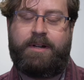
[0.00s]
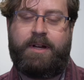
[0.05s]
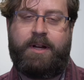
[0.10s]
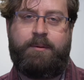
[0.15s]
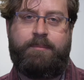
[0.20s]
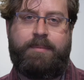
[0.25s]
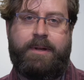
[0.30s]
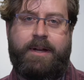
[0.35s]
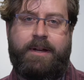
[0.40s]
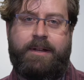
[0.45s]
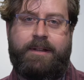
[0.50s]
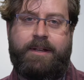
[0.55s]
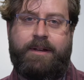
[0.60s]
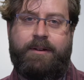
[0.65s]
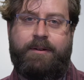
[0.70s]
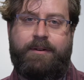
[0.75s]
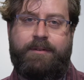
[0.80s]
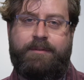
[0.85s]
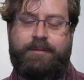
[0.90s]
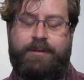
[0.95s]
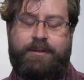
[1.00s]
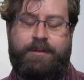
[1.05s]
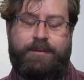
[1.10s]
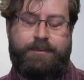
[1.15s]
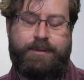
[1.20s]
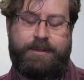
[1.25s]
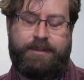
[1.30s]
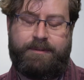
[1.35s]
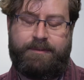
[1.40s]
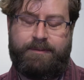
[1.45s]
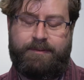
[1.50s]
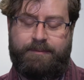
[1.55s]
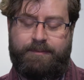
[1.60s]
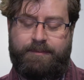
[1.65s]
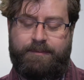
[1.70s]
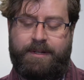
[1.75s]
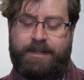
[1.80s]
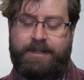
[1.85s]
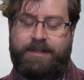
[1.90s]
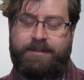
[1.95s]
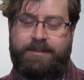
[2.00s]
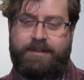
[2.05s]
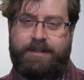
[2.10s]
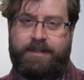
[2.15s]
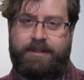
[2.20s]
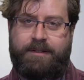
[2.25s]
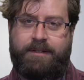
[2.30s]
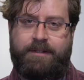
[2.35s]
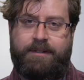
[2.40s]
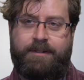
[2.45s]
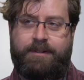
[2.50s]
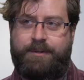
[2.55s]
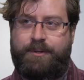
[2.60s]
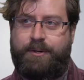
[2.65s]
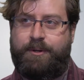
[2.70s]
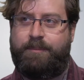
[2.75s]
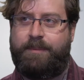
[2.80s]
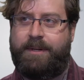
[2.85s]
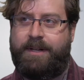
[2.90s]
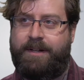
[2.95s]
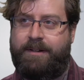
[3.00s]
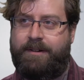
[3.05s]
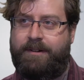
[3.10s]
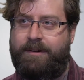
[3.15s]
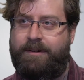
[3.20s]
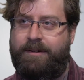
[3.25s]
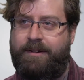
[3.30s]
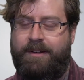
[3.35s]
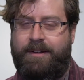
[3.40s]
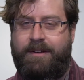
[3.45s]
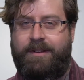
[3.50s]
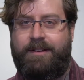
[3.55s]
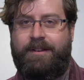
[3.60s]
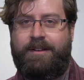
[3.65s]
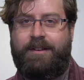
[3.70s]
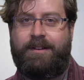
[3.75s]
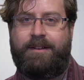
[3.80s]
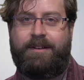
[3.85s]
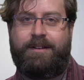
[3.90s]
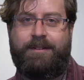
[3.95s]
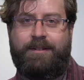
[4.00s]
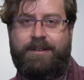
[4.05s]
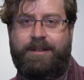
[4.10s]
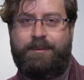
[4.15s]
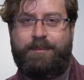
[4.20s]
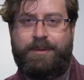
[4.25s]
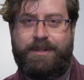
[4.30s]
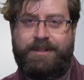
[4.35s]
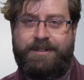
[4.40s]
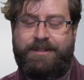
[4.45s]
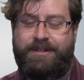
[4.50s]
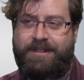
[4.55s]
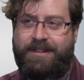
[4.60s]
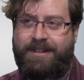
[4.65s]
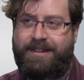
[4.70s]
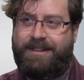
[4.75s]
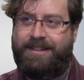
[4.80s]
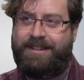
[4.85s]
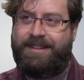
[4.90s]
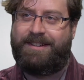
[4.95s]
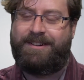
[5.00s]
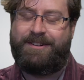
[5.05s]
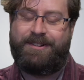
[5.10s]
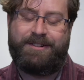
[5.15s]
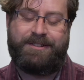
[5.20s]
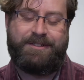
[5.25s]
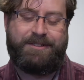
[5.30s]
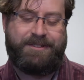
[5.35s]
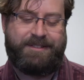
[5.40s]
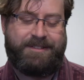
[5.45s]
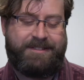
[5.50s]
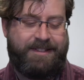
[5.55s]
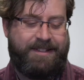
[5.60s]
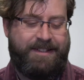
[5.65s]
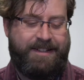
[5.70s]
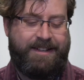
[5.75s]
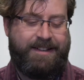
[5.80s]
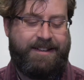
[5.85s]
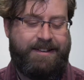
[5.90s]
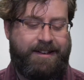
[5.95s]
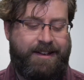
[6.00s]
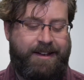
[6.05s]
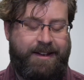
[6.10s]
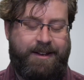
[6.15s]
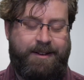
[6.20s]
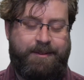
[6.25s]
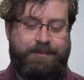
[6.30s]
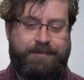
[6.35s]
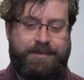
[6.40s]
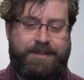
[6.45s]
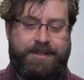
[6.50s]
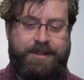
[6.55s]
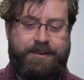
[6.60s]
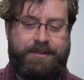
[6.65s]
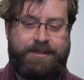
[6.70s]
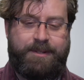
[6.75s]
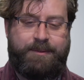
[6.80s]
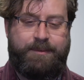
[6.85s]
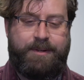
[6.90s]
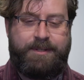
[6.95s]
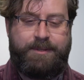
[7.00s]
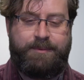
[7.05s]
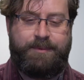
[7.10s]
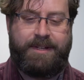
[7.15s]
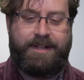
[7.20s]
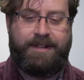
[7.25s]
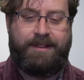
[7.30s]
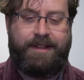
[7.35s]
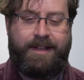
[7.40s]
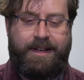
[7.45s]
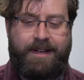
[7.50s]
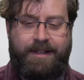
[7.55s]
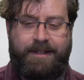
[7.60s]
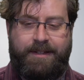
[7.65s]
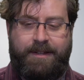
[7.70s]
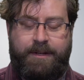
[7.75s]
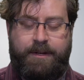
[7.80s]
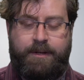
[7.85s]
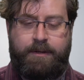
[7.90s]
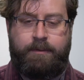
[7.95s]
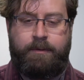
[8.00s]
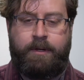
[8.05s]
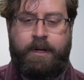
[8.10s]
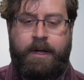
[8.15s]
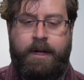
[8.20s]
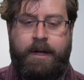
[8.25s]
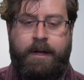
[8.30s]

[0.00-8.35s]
campaign, they always like to stick the little Terminator image on the articles. So it's a question we get a lot, though